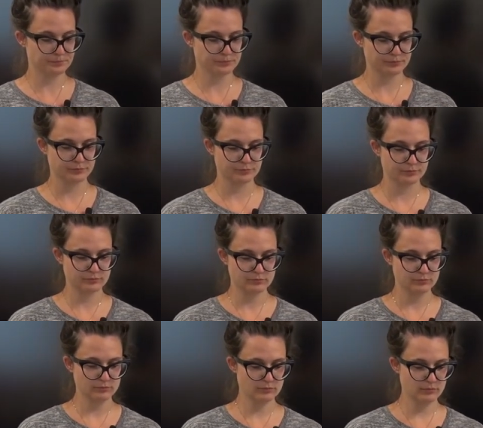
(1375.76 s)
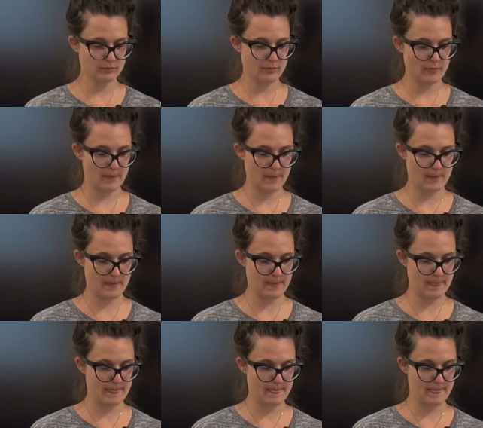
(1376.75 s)

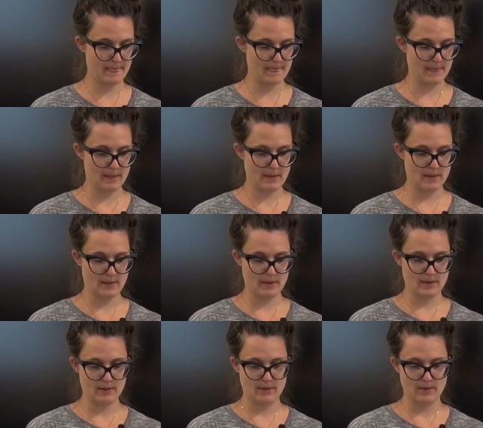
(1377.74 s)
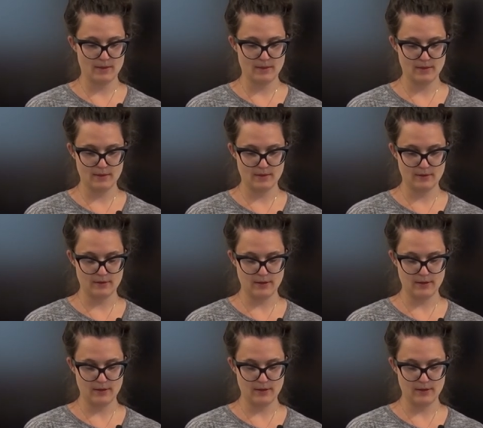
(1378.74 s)
Nothing is said.